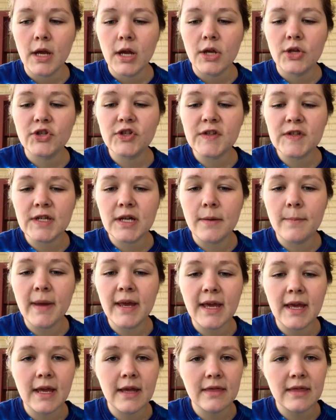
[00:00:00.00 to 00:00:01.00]
just
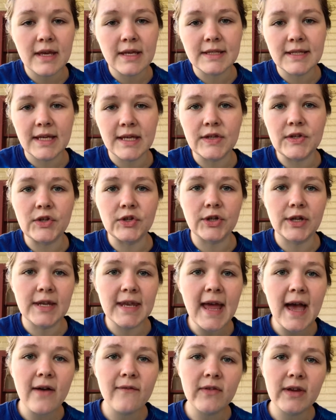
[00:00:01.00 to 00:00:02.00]
making things easier to
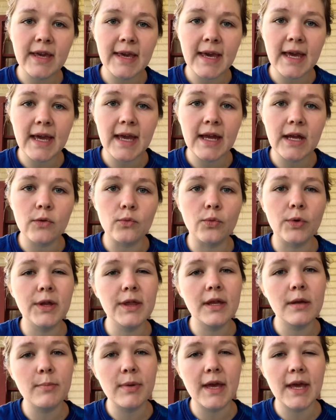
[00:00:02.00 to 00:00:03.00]
navigate,
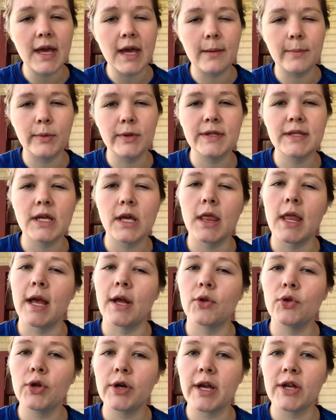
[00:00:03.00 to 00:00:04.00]
really being able to like
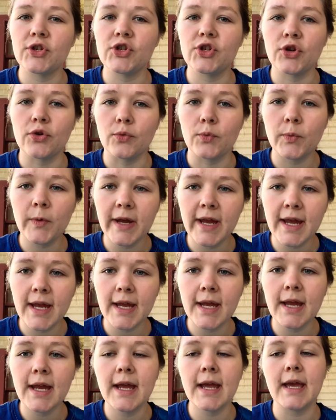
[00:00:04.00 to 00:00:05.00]
look at your
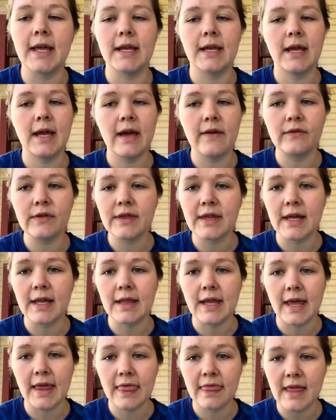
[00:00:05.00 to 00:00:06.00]
ring and everything
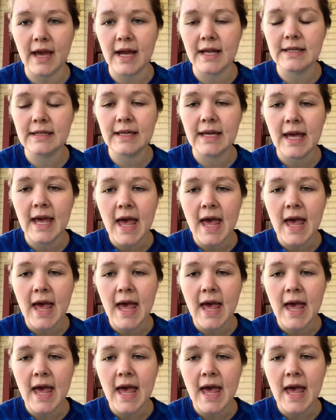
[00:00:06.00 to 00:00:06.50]
like that.